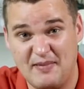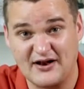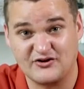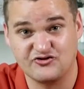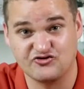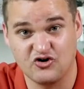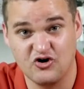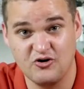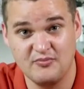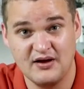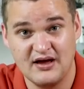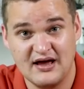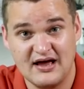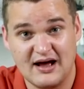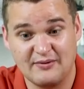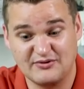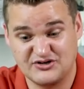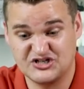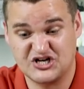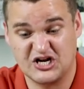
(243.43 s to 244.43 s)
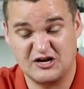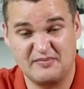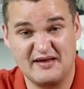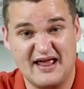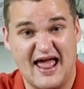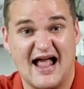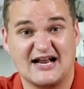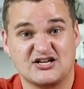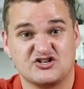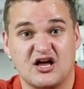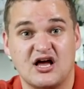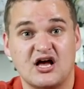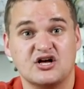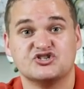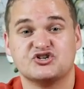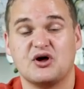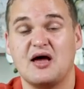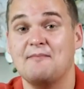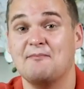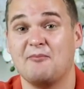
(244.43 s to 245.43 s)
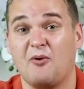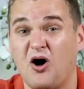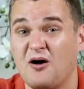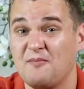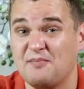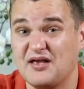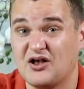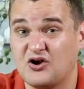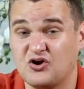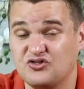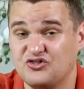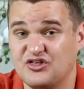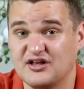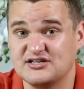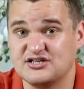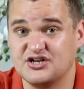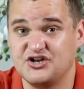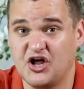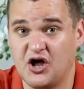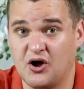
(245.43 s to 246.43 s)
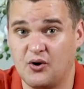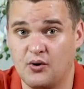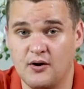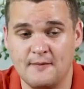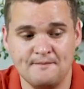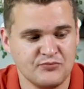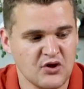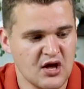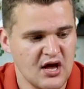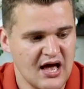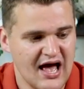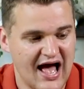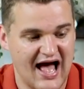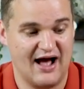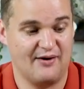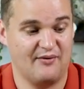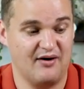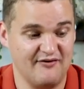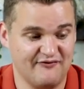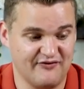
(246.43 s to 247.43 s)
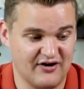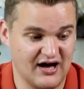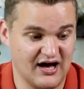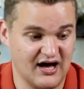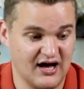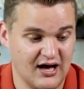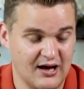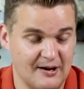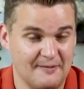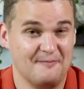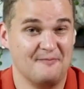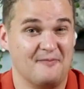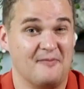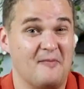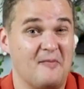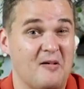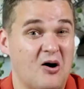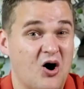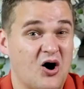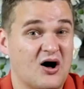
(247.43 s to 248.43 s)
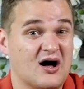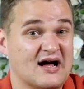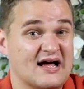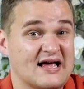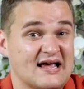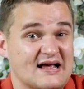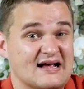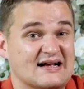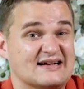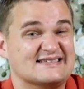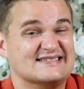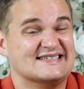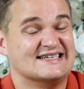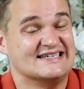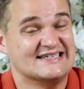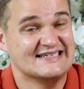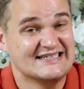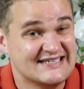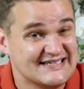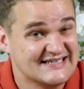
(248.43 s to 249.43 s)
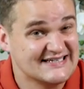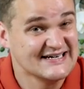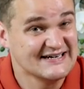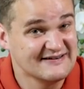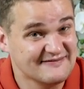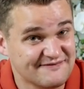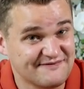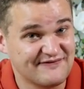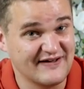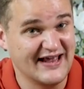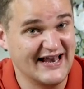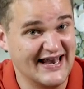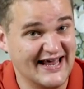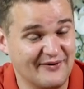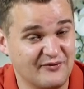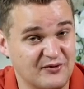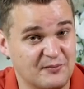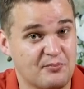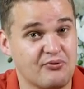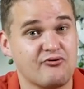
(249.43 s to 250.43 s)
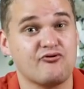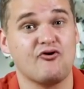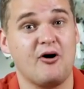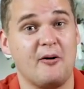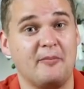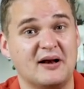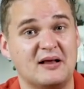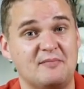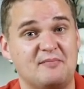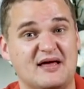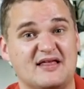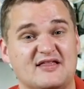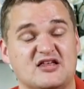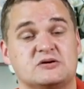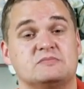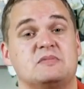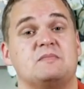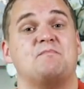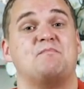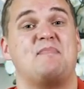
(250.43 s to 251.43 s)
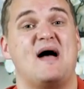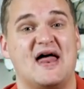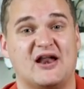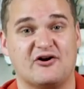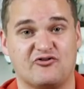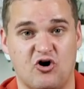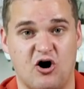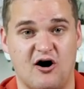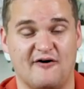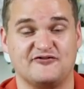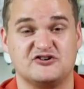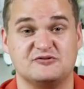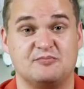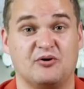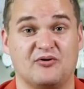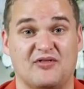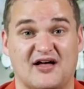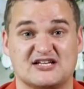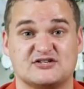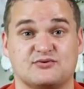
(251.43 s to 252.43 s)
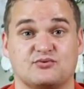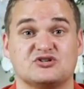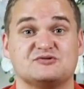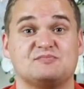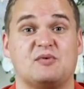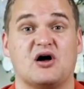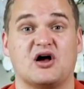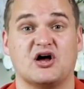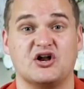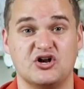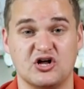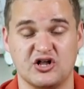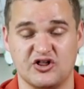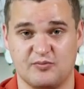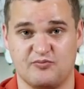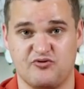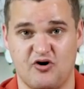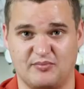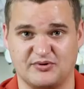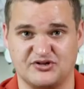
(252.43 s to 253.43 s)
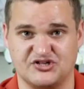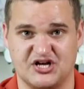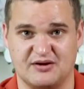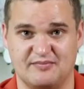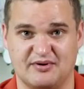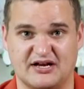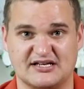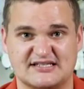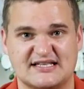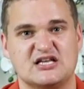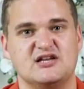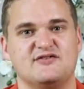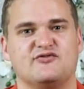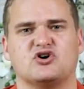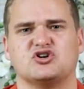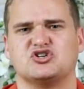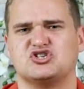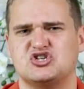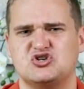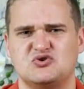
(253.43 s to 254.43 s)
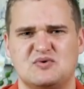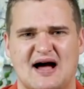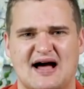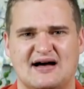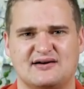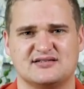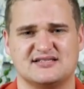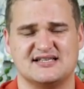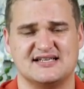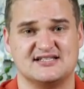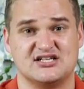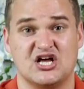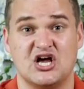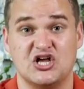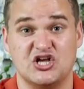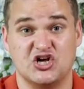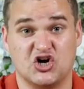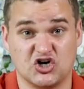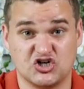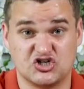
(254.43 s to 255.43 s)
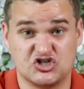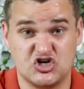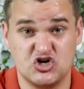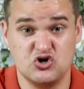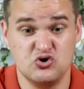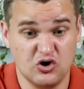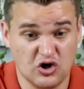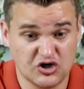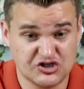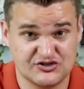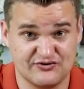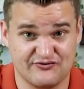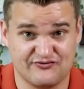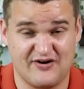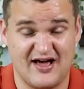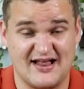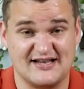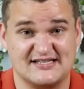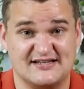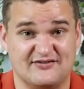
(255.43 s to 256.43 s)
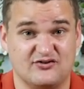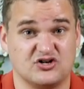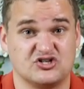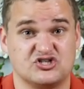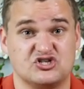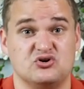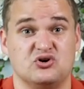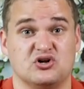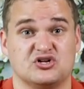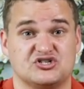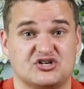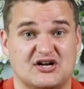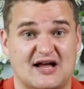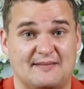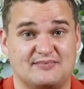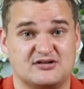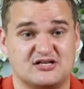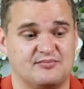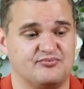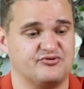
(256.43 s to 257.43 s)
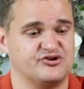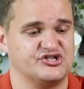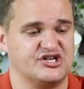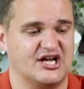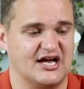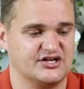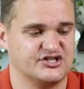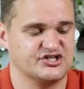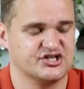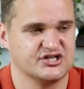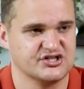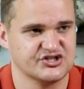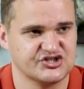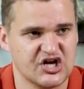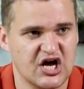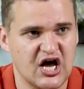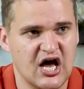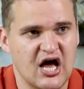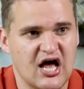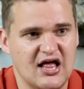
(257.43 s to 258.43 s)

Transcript: bedroom, which is going to be extra. So it might be a good thing to do. However, my gut feeling would probably be that you'd be better off to put that towards buying another property because then you've got two houses, you've got two lots of rents, you've got two lots of capital appreciations,